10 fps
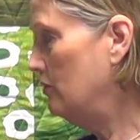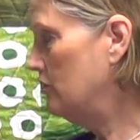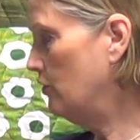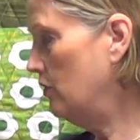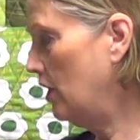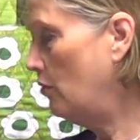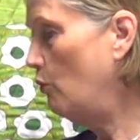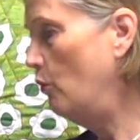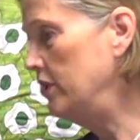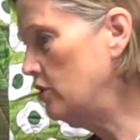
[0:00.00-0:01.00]
So that
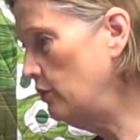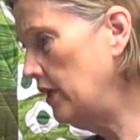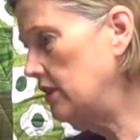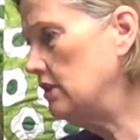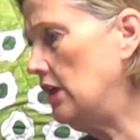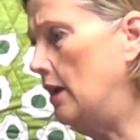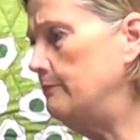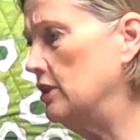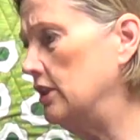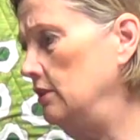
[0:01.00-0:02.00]
once we got the
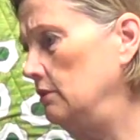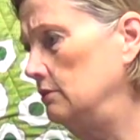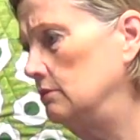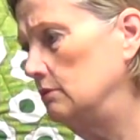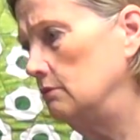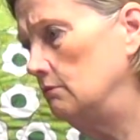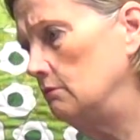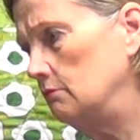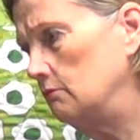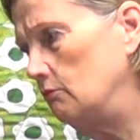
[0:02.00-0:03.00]
top done,
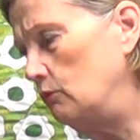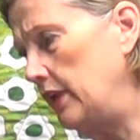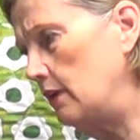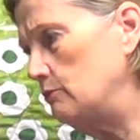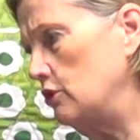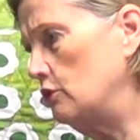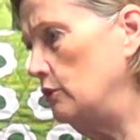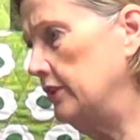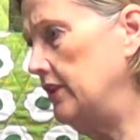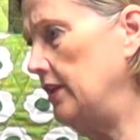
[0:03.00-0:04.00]
what happened to the
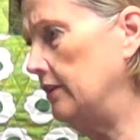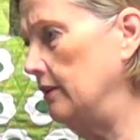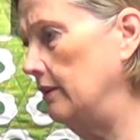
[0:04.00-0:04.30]
quilt then?